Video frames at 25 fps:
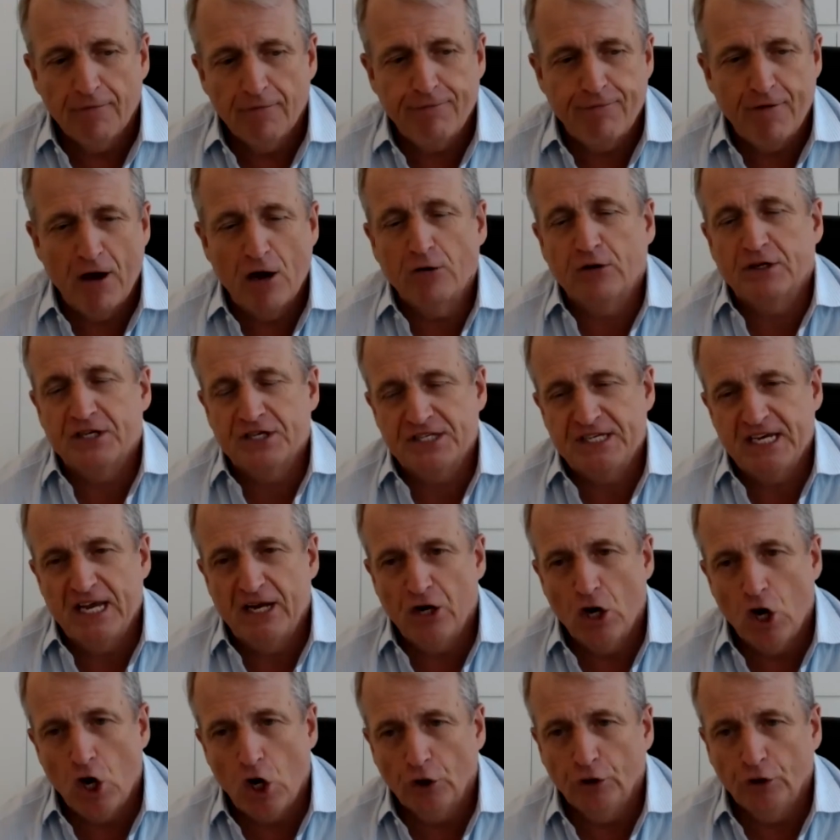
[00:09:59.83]
focus in
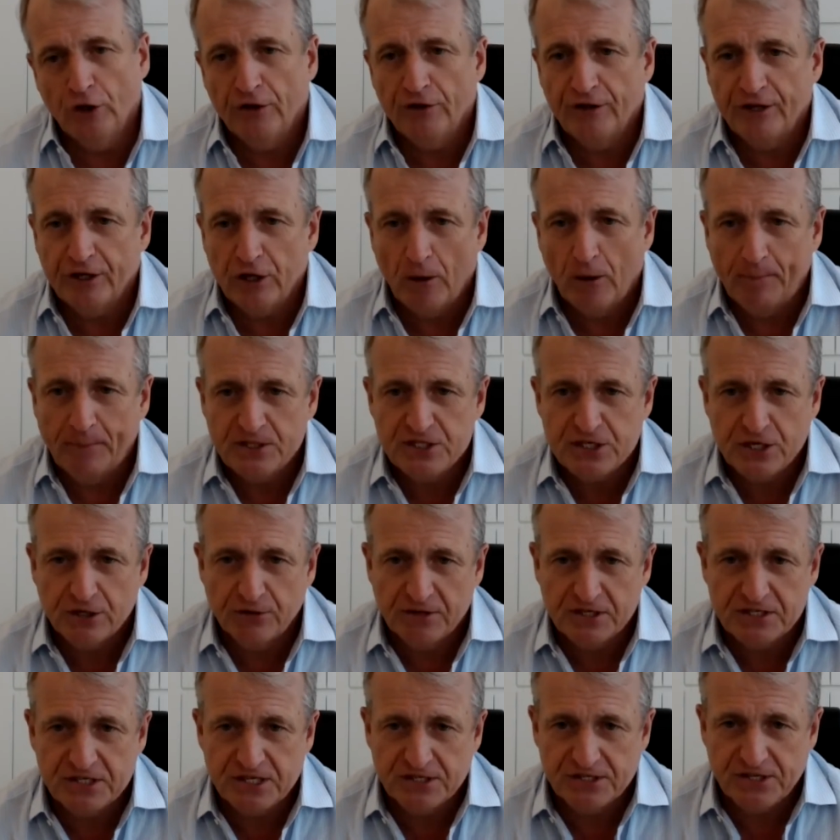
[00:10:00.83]
on the
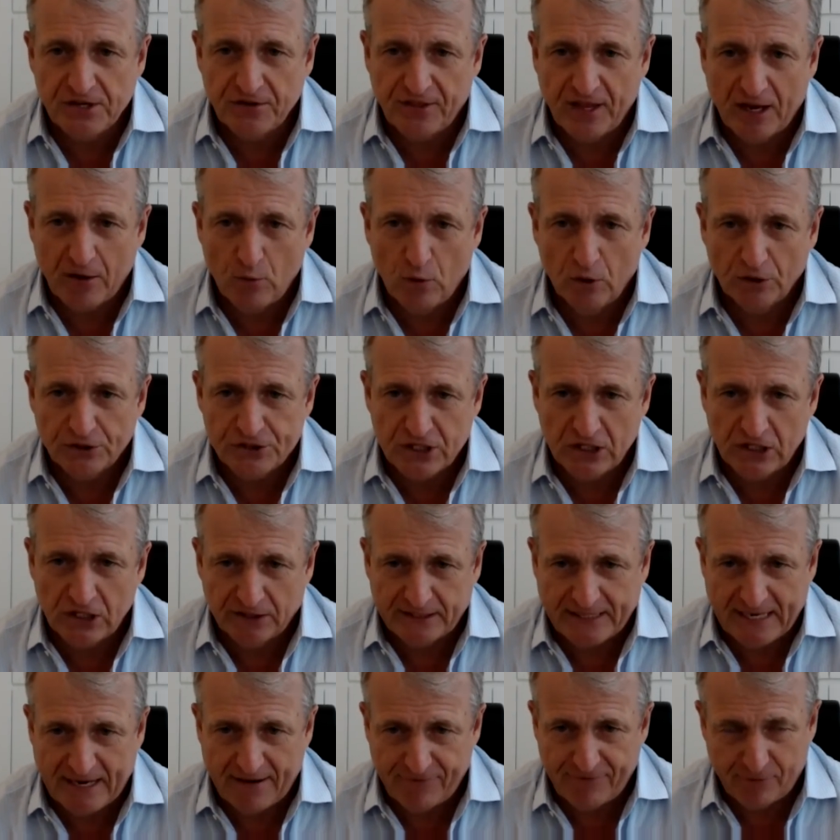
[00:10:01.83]
opportunities that they want to
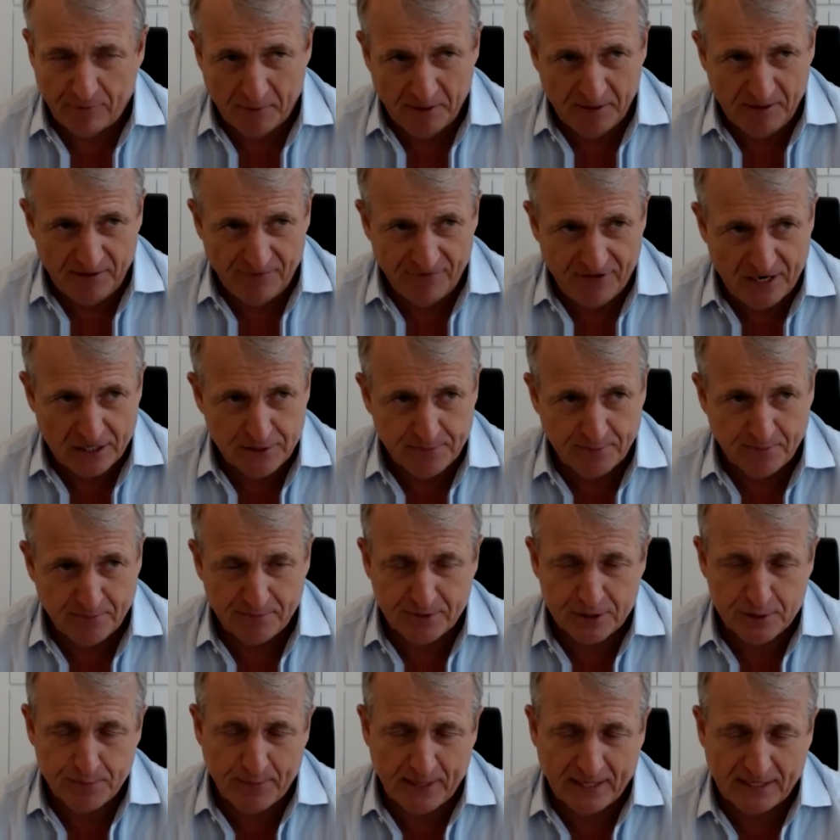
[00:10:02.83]
look at from an investment
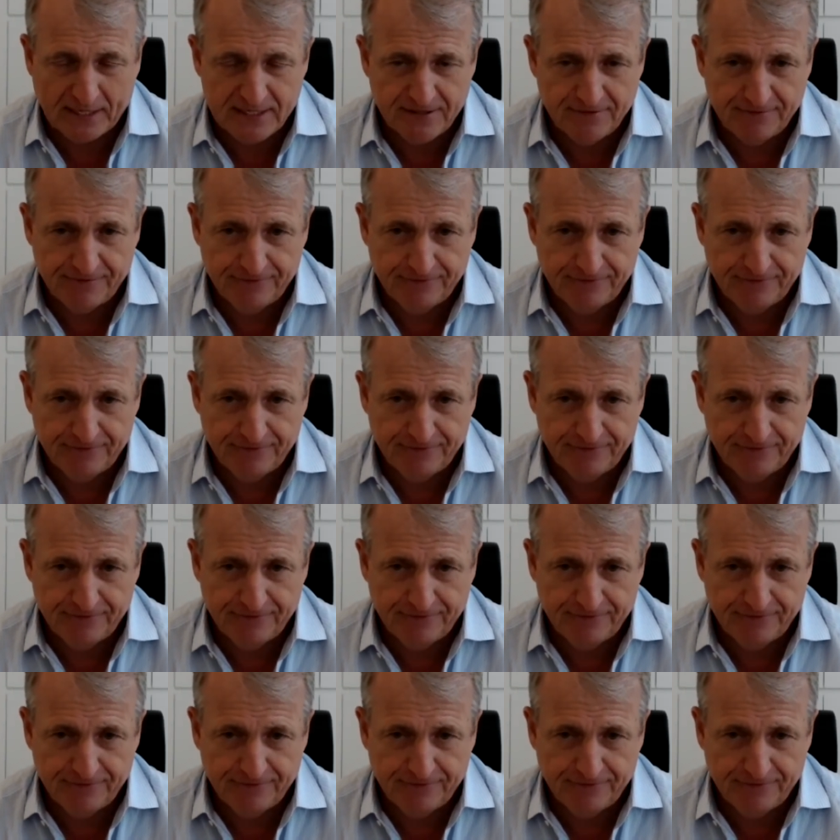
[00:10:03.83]
perspective.